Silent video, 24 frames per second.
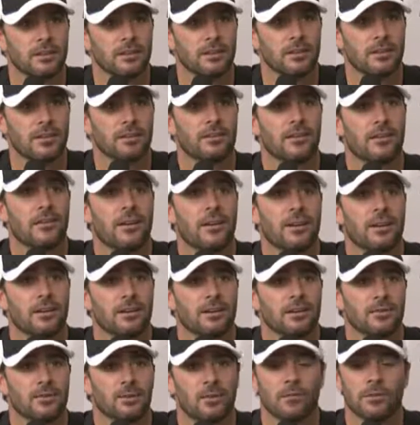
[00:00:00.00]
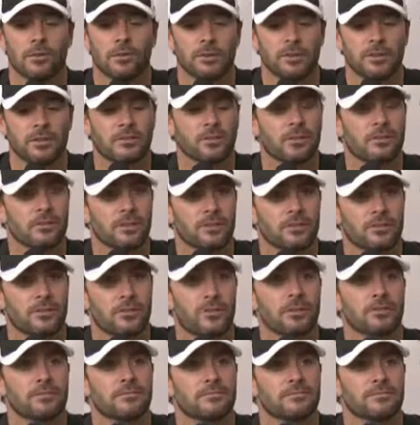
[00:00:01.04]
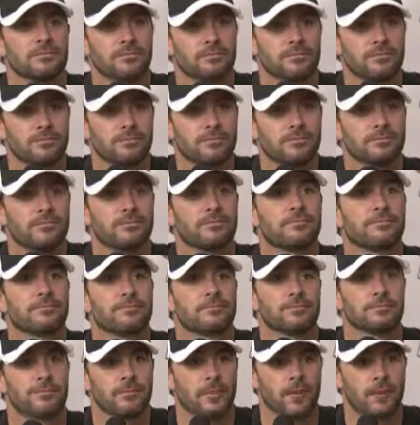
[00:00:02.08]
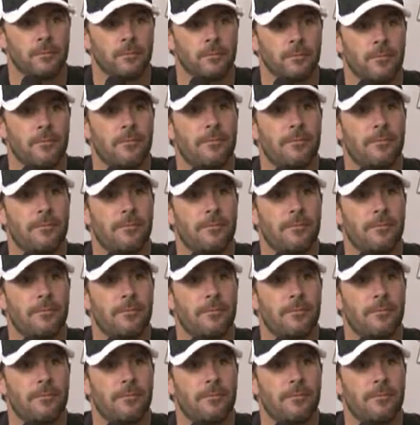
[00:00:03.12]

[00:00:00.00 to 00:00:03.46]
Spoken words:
and hopefully we can turn things around. Yep.